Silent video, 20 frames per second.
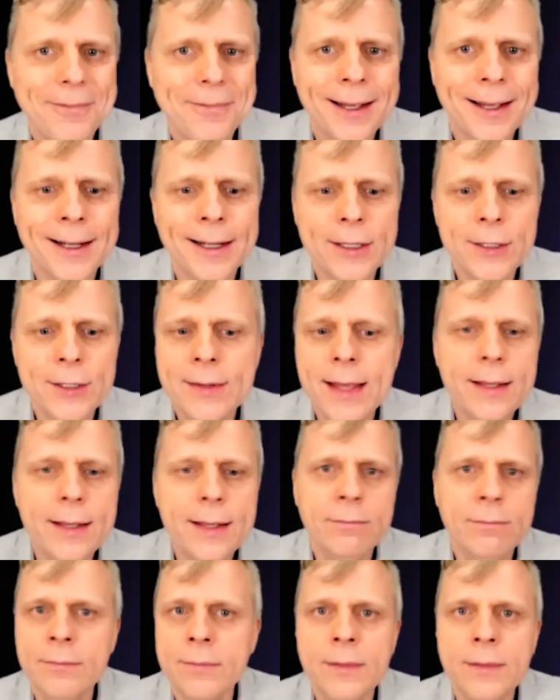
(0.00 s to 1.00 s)
Uh,
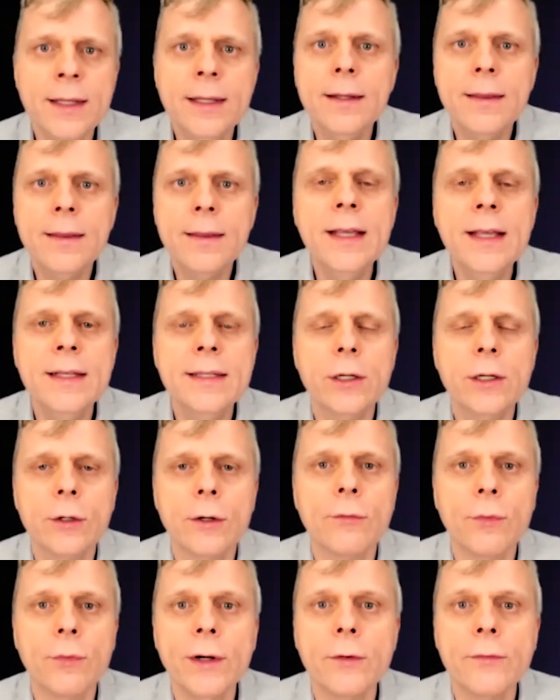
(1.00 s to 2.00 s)
they, the things that are
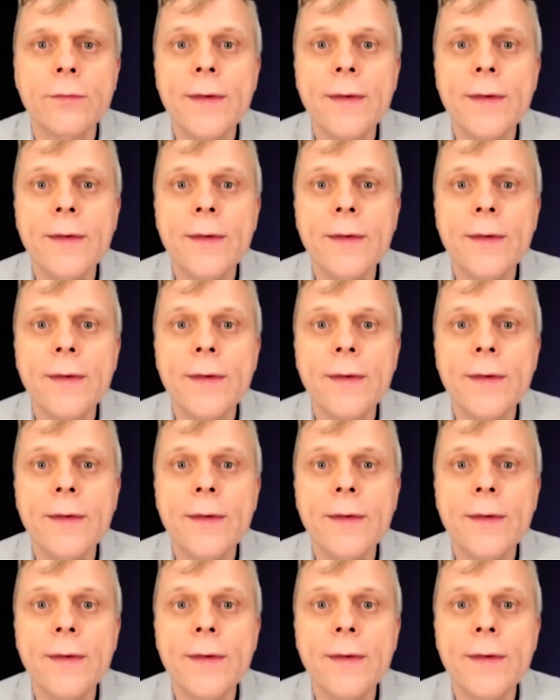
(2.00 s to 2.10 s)
of real